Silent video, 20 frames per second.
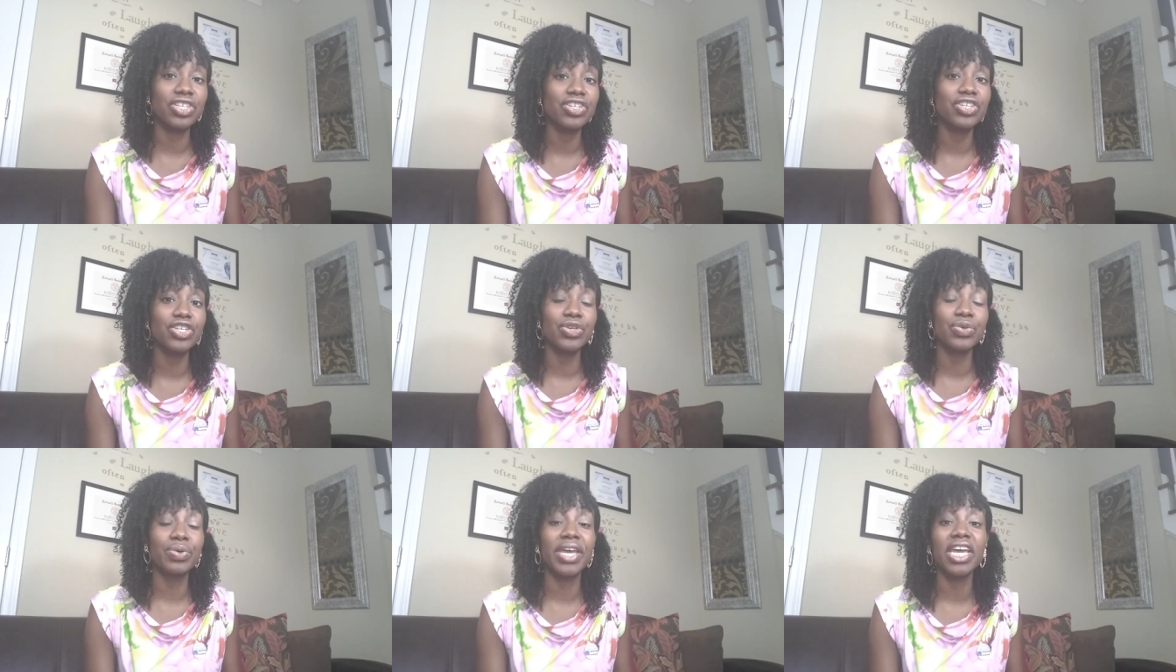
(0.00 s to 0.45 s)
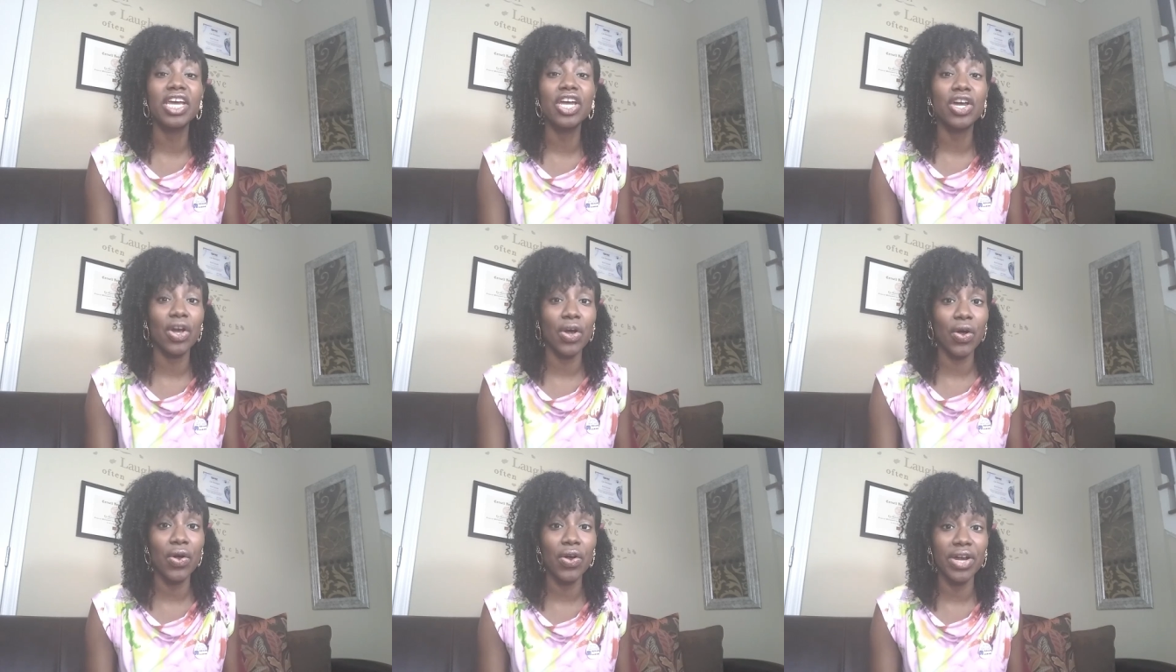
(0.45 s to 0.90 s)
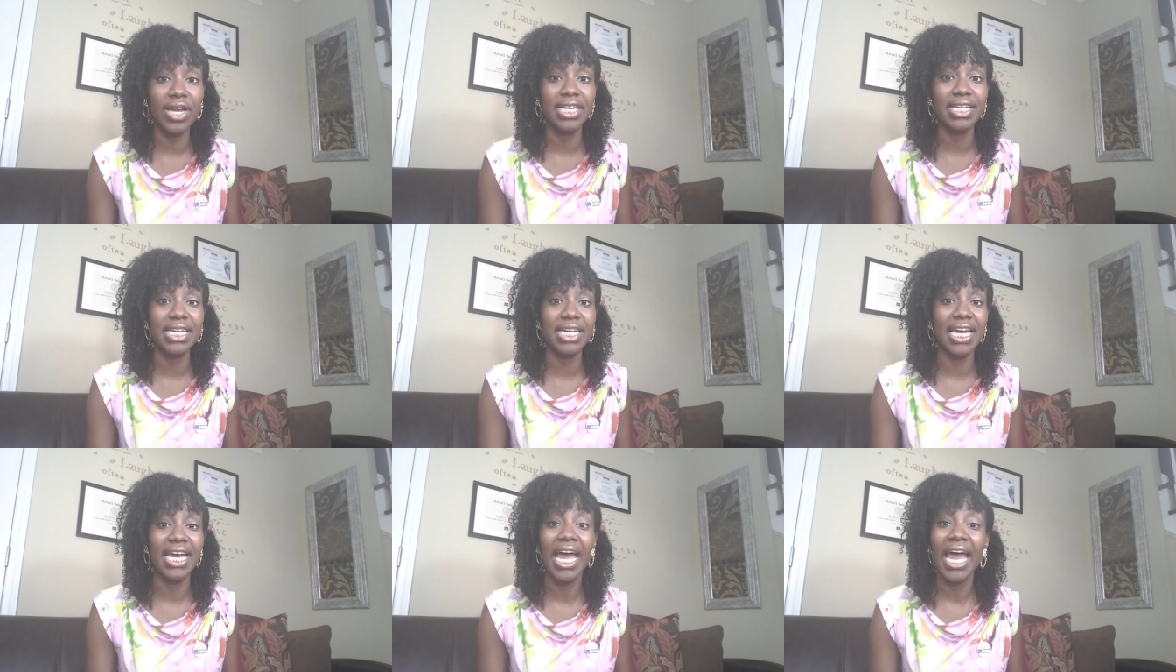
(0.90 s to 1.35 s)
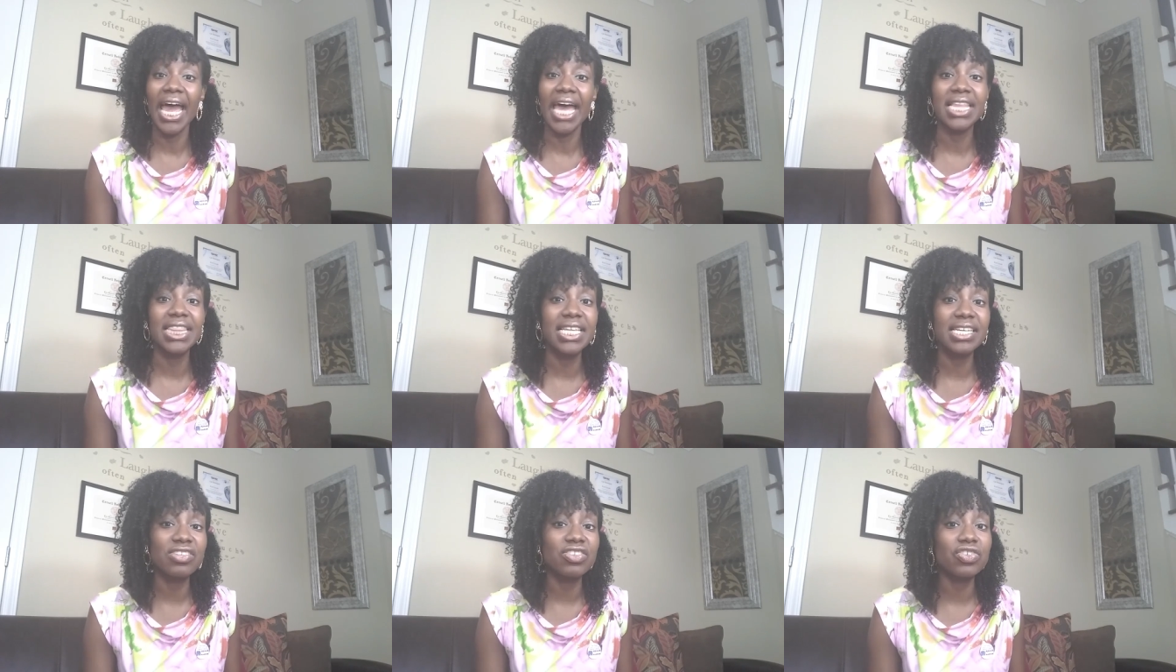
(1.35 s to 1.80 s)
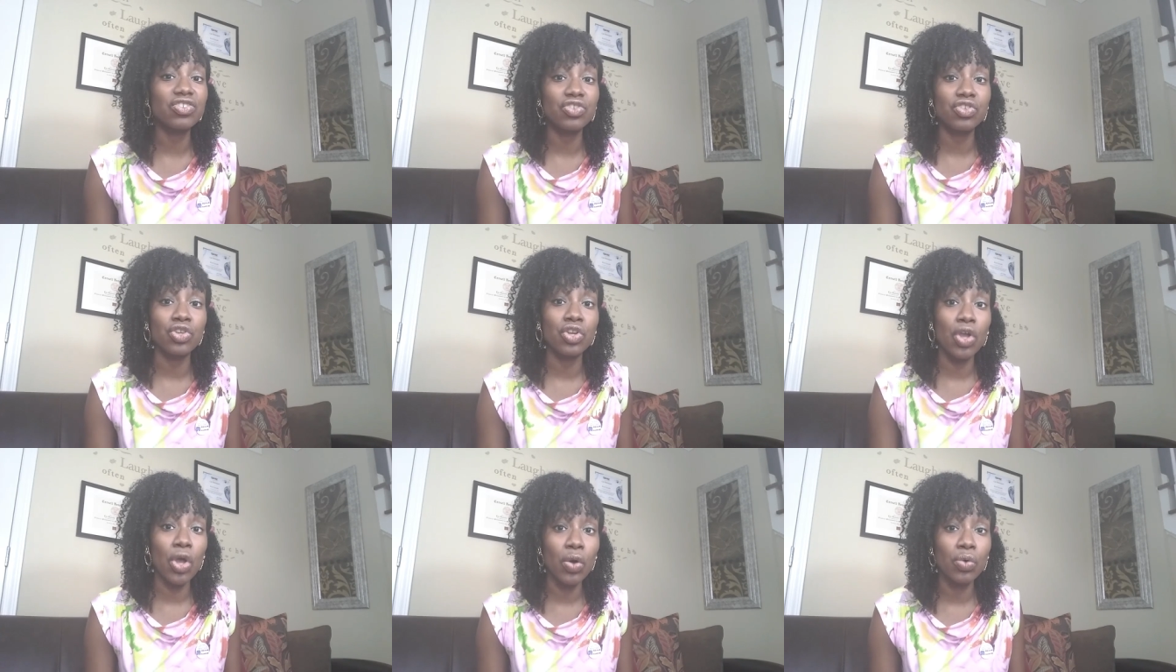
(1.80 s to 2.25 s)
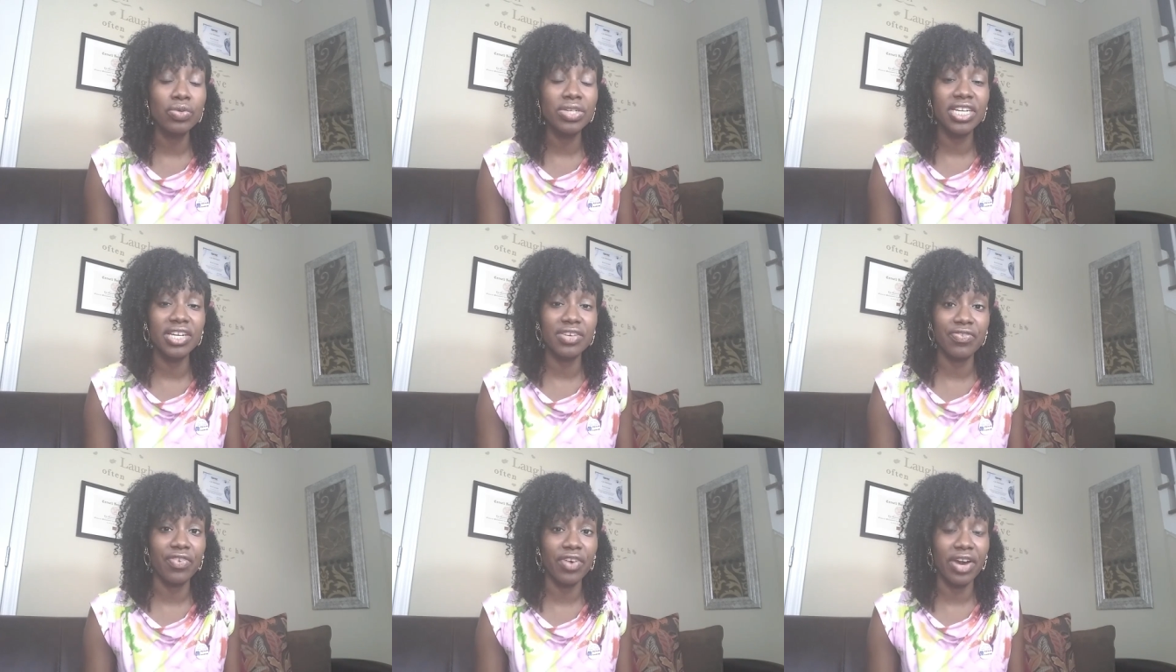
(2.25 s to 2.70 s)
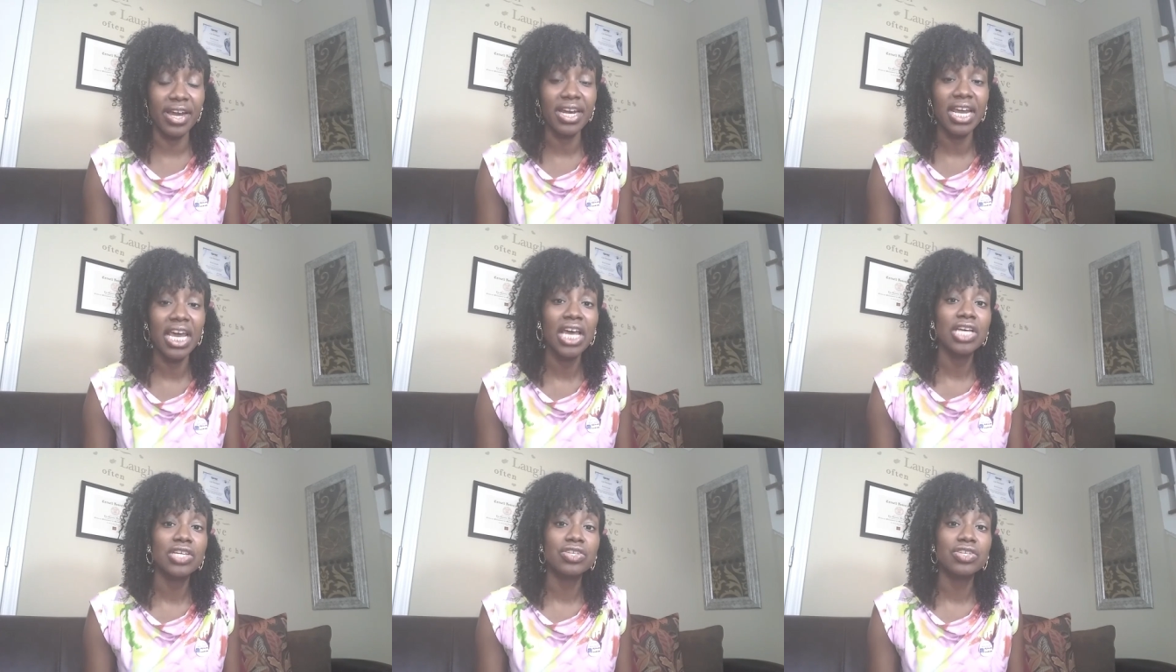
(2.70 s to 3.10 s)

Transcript: to do concurrently, and this is no different.